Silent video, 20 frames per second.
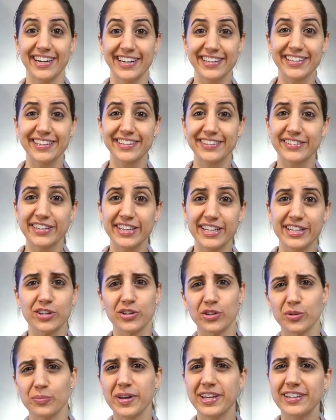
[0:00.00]
A year
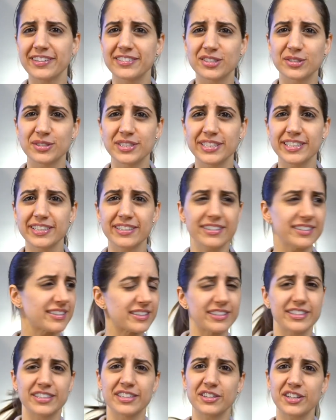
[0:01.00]
in, you made it to a year.
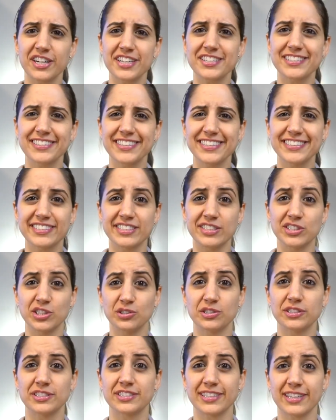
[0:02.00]
Congratulations, you
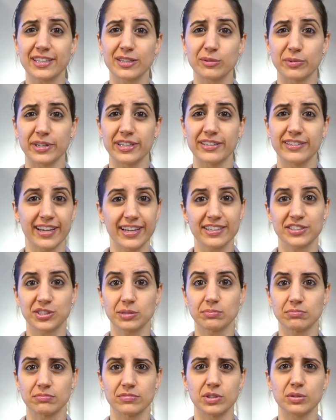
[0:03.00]
should celebrate.
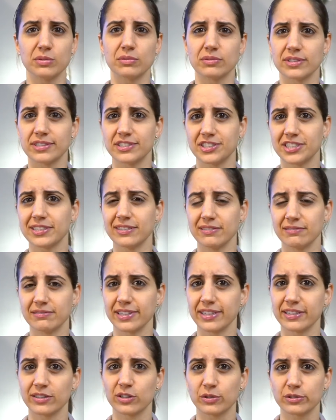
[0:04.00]
Actually, no, legit,
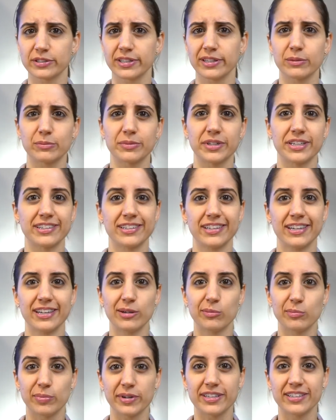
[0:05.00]
like go celebrate.
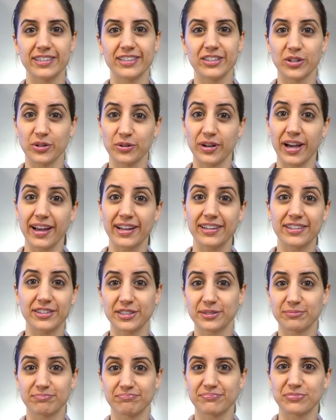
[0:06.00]
But you had
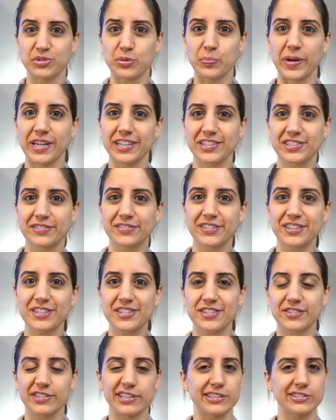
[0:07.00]
your Spanish
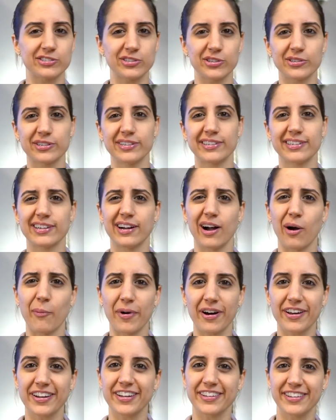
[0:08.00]
anniversary. So
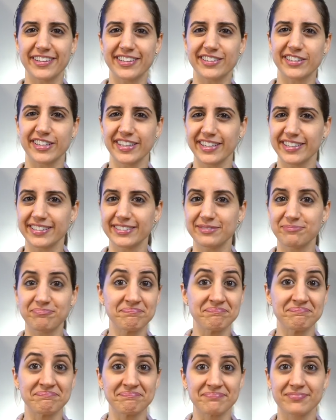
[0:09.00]
about a year in,
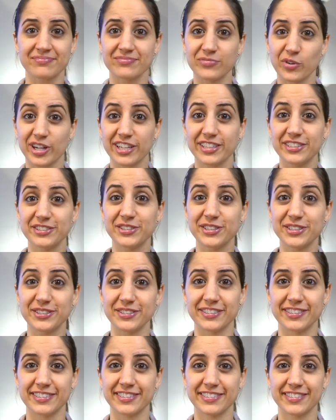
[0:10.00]
what can you do?